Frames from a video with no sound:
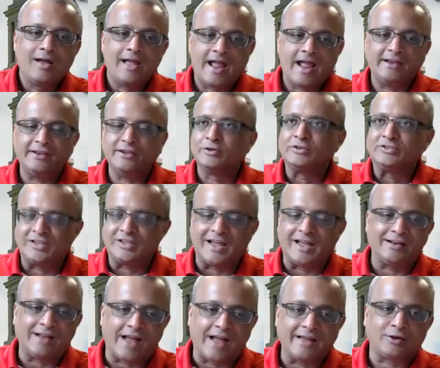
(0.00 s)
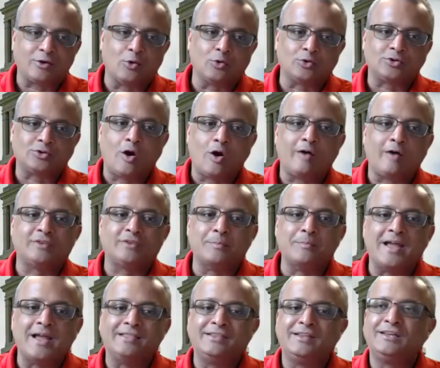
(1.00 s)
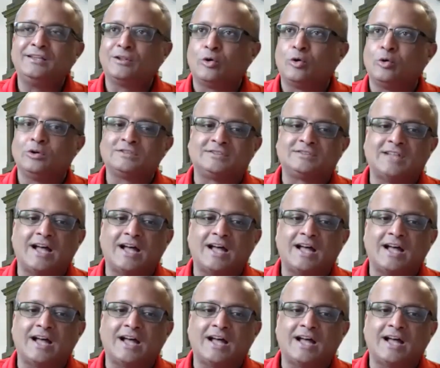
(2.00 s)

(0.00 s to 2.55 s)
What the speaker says: And you said, I quote, of the many roles